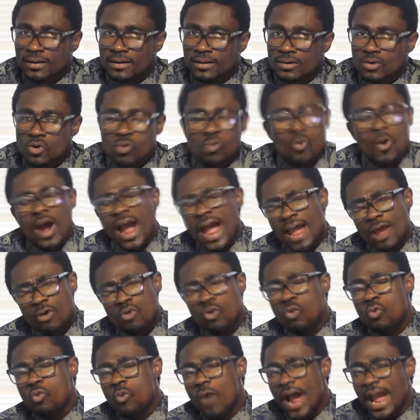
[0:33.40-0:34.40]
why
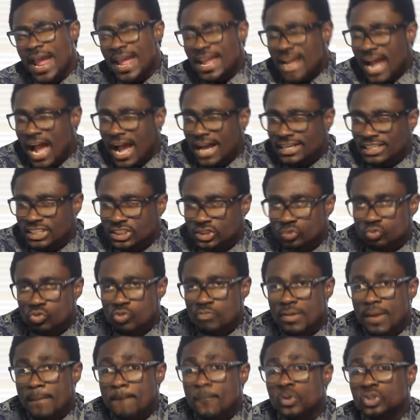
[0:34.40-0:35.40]
are these
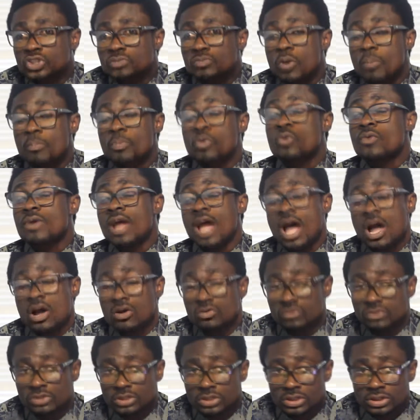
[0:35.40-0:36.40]
women much more
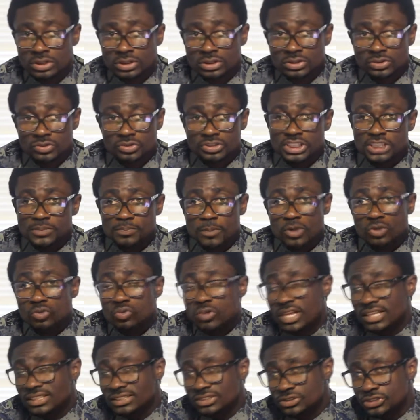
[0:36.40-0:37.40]
prone to this
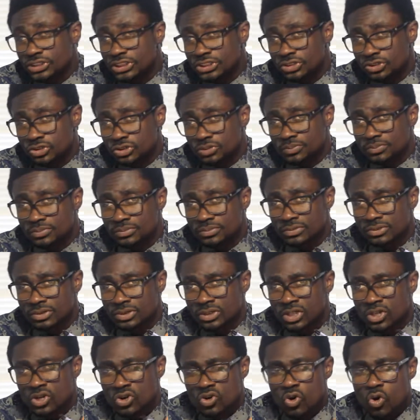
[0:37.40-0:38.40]
particular syndrome?
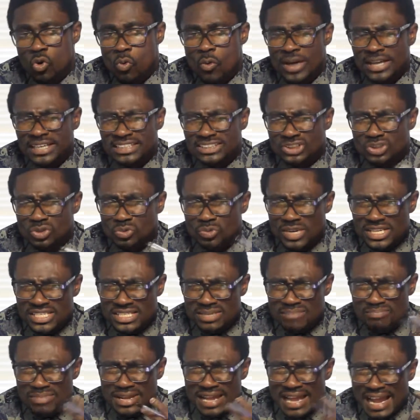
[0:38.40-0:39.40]
Or what is the
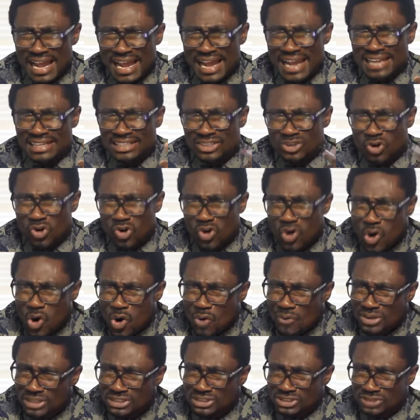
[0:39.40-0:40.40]
reason behind the
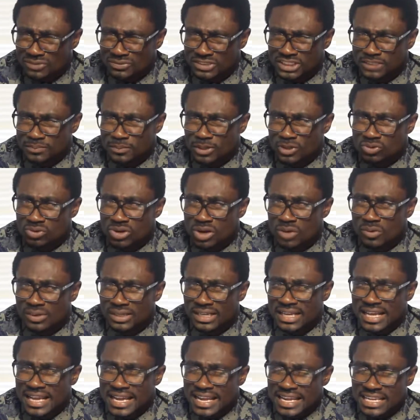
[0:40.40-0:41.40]
occurrence of this particular word,
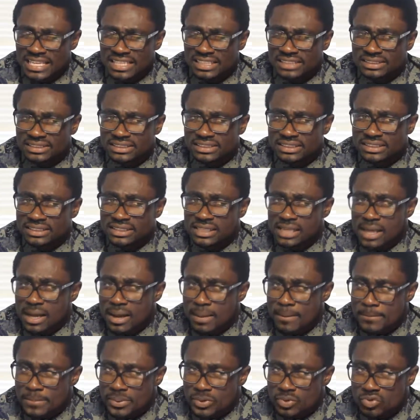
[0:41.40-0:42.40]
easy
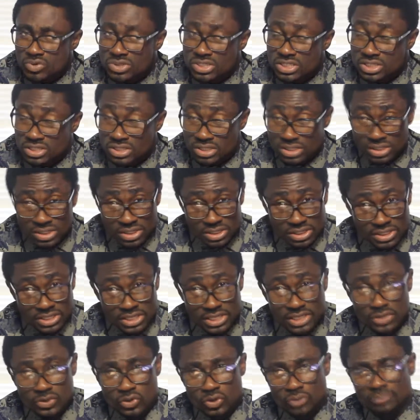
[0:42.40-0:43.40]
bruising
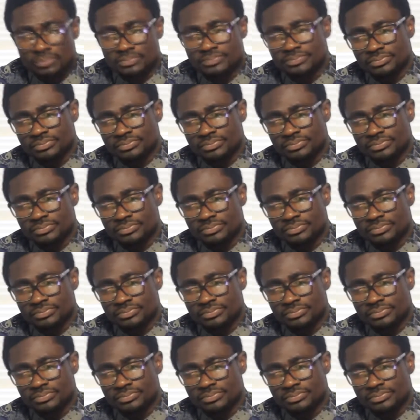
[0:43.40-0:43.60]
syndrome?